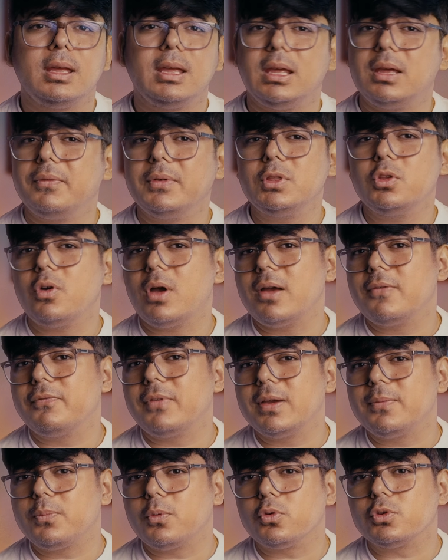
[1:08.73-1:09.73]
Even though
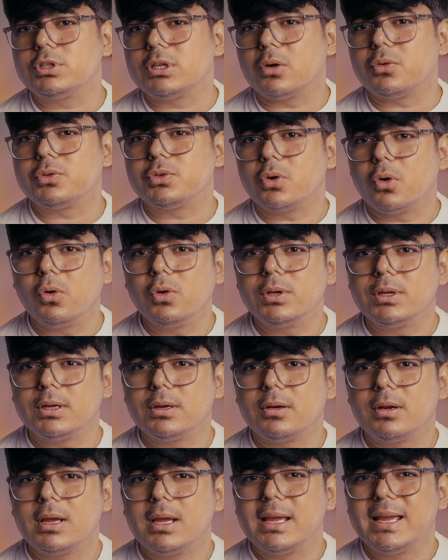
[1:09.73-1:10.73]
M5 Pro sounds
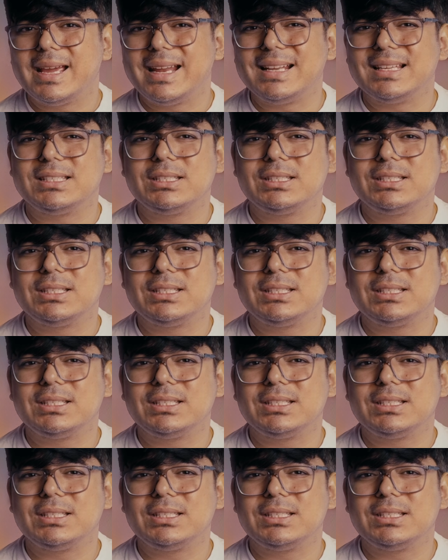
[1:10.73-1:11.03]
older, it is